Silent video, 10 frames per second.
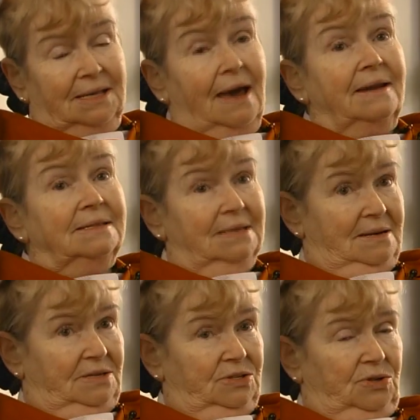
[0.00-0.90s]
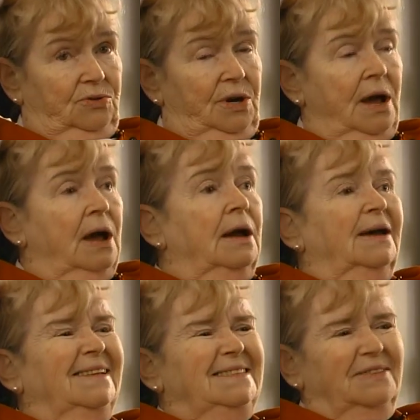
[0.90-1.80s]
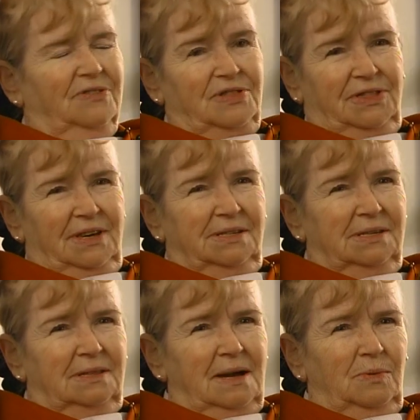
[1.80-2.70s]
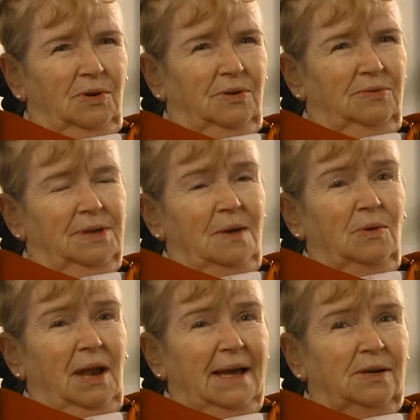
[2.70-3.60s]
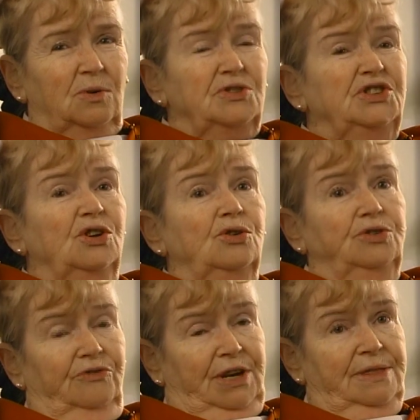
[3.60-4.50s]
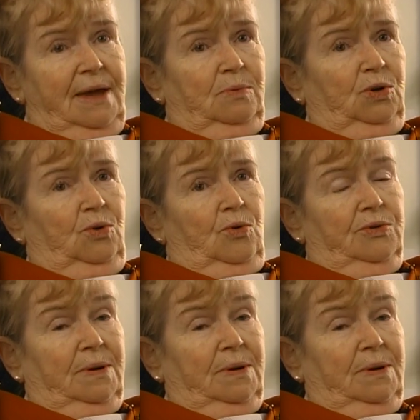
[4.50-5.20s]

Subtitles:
They had a tennis court and different things, and they were like auxiliary, they were called.